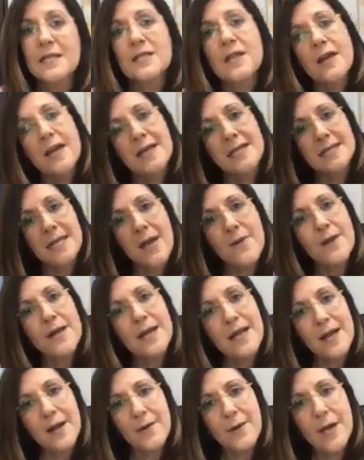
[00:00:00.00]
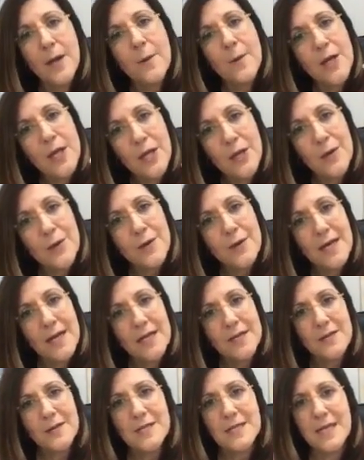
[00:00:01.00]
So is there an area where you
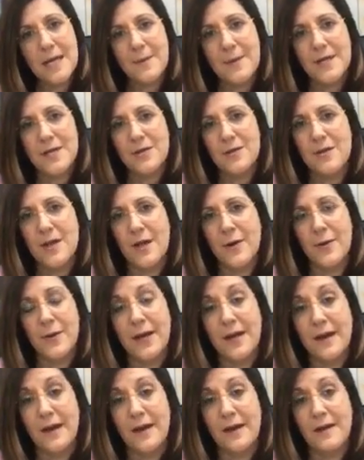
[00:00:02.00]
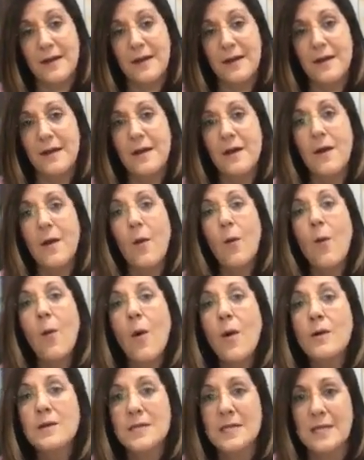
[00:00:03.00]
need to step into the arena,
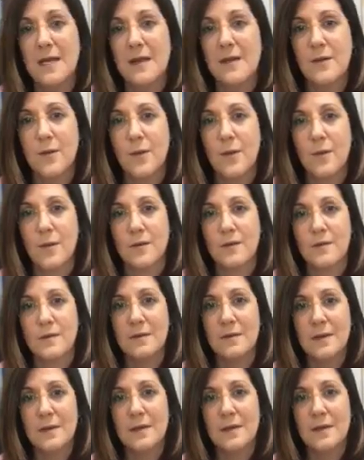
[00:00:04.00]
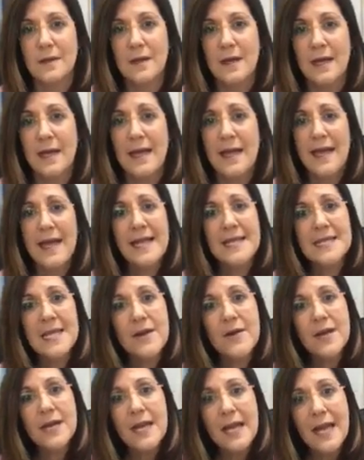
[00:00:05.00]
warts and all? Is
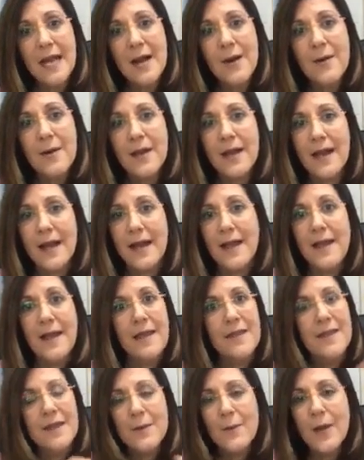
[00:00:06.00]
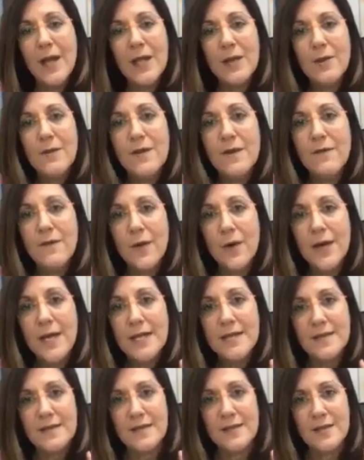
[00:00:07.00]
there an area where you've
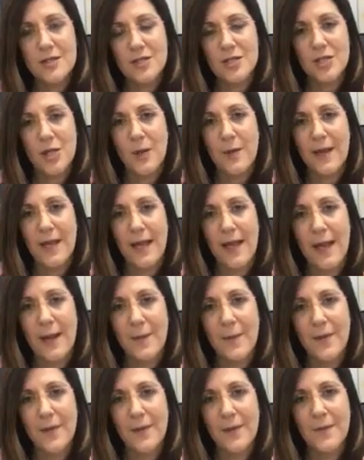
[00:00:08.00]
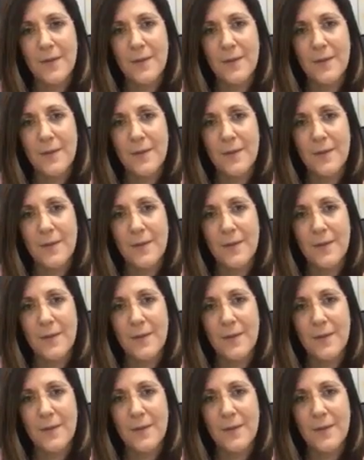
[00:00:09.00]
avoided showing up?